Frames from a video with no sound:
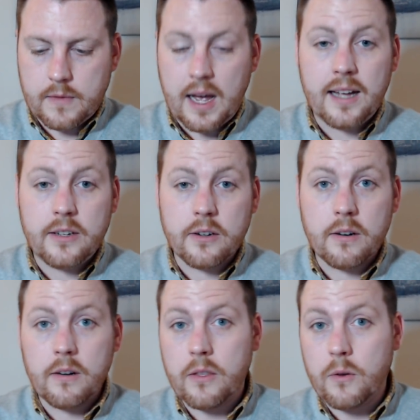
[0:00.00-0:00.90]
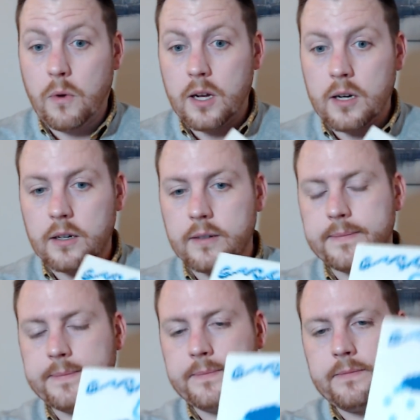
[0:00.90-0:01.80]
under the water.
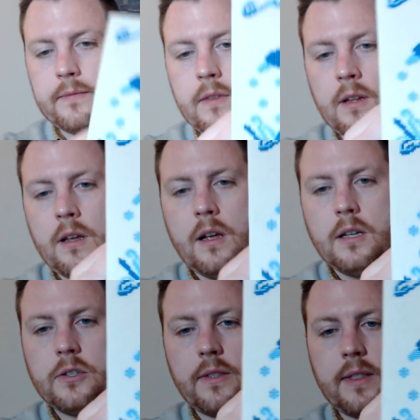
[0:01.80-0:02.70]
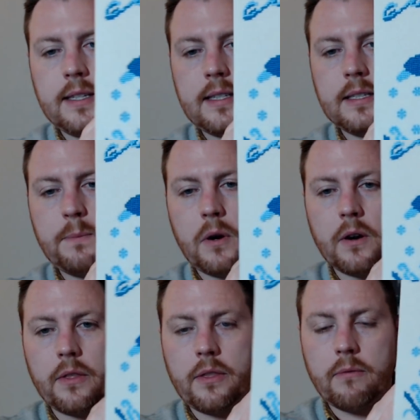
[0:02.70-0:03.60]
So this is
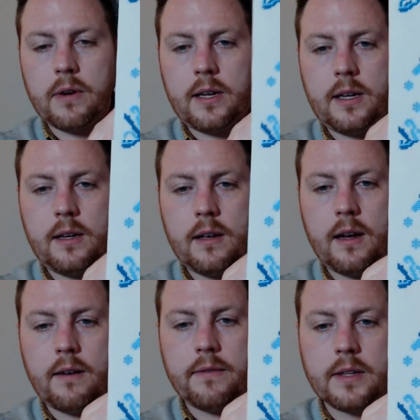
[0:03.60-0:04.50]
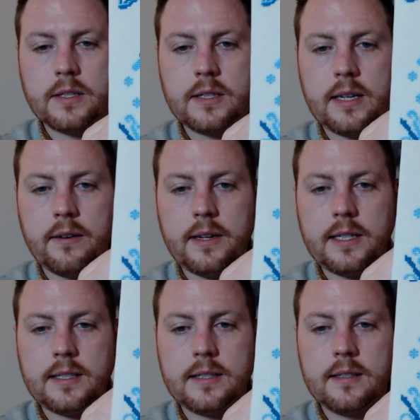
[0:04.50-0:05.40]
part 3 of the
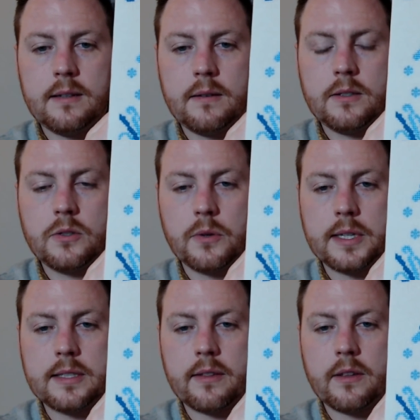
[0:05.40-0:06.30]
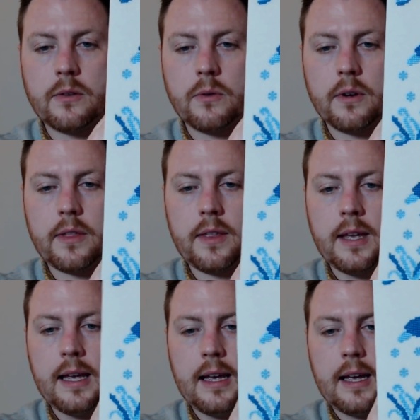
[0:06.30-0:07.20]
series, Stories of the North.
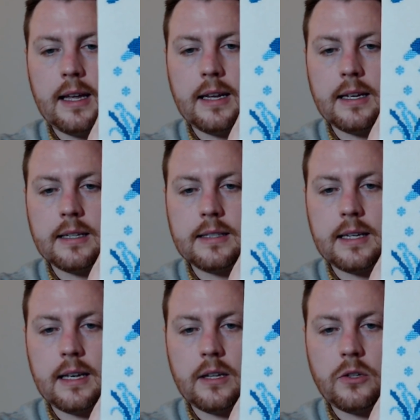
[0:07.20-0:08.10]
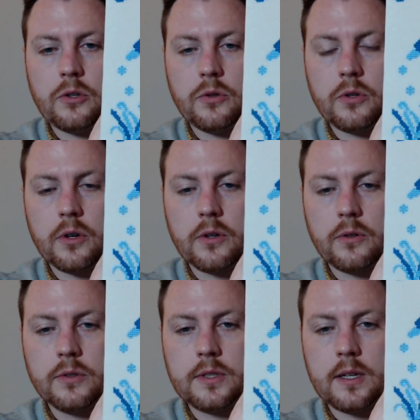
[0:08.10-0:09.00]
It is 2
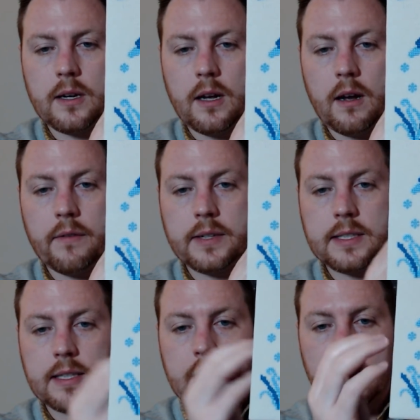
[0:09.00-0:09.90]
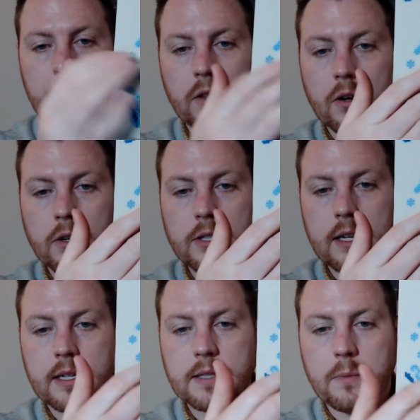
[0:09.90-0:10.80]
turtles, obviously a large
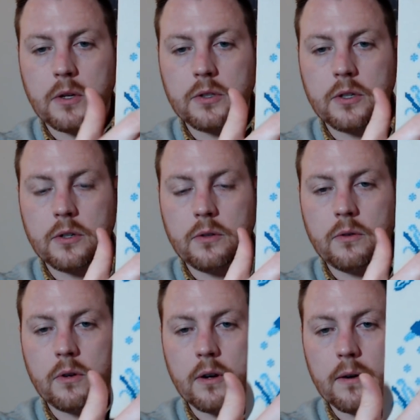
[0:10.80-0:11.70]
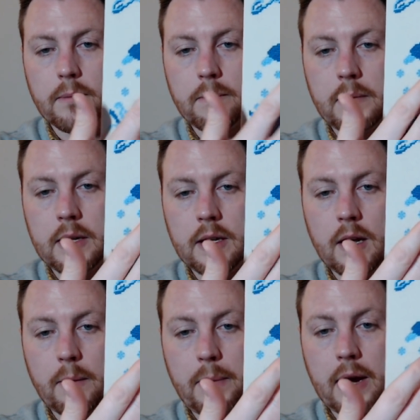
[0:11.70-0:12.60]
and a small turtle, or
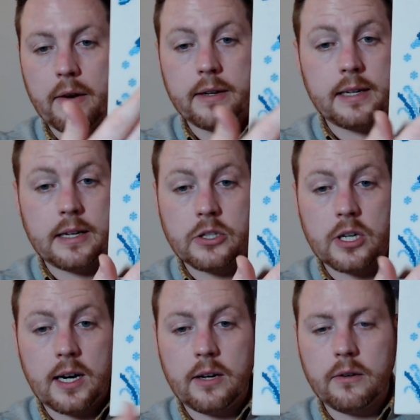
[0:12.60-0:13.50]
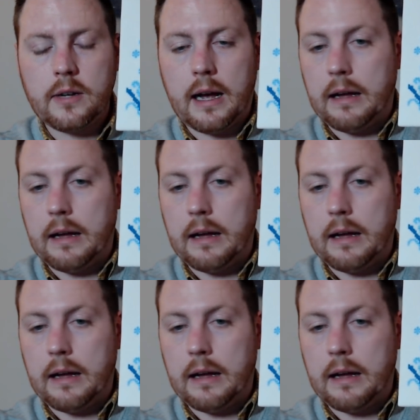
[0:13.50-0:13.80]
a parent and child,